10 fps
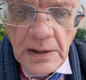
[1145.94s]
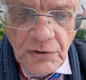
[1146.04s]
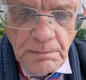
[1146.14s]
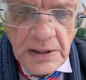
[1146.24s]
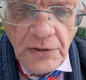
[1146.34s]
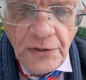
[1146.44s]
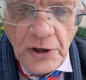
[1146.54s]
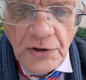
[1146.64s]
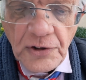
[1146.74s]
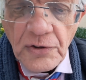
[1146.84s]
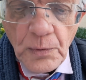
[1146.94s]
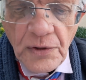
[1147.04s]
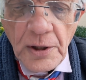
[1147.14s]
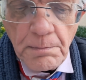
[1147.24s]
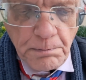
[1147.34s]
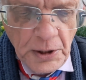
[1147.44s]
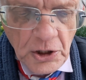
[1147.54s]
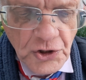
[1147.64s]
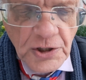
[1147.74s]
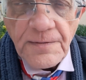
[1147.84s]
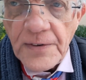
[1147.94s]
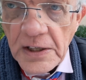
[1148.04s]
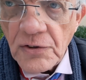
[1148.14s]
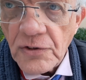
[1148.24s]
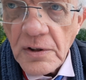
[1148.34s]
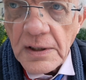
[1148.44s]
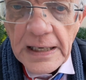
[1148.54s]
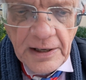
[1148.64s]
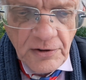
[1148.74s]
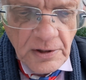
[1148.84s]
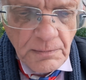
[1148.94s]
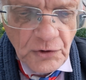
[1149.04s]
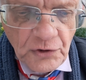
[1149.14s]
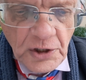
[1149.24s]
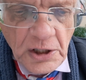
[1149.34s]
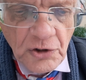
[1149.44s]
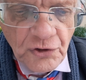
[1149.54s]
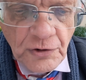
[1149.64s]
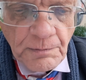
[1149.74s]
his mid-30s, with a blotchy face and a carroty moustache.